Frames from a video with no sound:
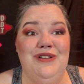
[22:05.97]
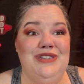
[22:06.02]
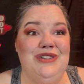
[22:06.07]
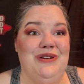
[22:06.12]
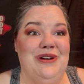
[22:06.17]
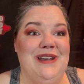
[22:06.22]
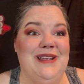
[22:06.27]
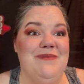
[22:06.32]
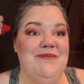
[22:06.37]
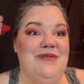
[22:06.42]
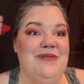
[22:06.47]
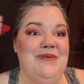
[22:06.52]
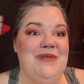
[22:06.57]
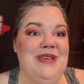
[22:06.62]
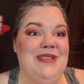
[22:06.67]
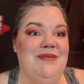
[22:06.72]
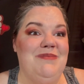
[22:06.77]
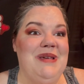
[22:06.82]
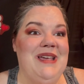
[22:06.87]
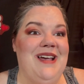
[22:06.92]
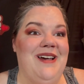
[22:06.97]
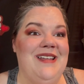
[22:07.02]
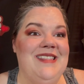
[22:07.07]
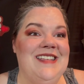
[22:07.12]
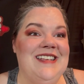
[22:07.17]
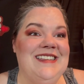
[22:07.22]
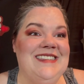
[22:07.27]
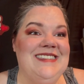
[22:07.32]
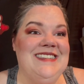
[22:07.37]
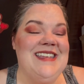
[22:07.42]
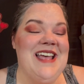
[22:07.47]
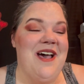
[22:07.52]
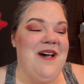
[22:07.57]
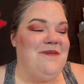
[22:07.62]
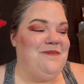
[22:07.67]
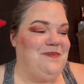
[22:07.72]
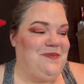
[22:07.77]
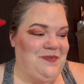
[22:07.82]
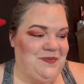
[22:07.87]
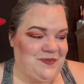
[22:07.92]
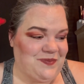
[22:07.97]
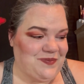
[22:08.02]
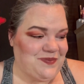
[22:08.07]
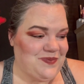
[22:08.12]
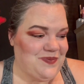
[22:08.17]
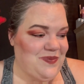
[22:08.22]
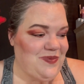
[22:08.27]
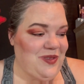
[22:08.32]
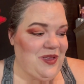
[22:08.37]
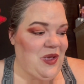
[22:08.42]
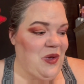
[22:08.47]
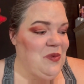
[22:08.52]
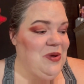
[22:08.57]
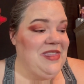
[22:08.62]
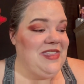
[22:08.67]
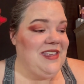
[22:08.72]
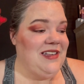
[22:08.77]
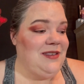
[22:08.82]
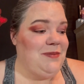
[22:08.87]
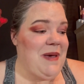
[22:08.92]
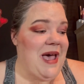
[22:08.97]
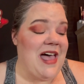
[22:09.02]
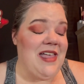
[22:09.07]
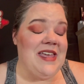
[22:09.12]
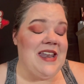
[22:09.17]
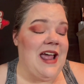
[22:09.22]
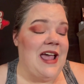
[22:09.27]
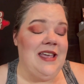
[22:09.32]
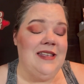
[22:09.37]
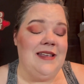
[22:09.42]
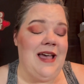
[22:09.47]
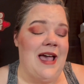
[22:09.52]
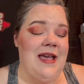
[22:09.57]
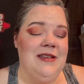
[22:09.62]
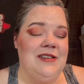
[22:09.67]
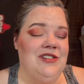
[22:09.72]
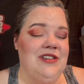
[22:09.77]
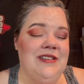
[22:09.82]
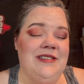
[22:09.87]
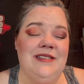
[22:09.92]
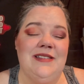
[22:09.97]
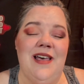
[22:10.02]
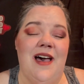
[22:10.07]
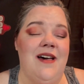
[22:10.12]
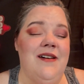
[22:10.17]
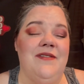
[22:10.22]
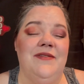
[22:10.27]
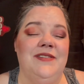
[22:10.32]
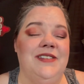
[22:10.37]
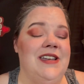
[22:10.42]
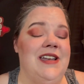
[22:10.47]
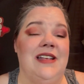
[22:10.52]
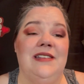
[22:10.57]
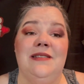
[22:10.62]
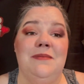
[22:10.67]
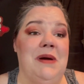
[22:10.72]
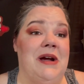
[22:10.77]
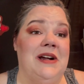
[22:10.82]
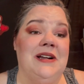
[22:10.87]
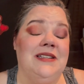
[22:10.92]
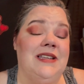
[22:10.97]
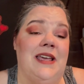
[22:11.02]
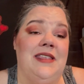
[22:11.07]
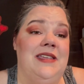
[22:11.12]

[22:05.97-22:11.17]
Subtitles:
joining with me on this, with this palette. I just love Danessa Myricks.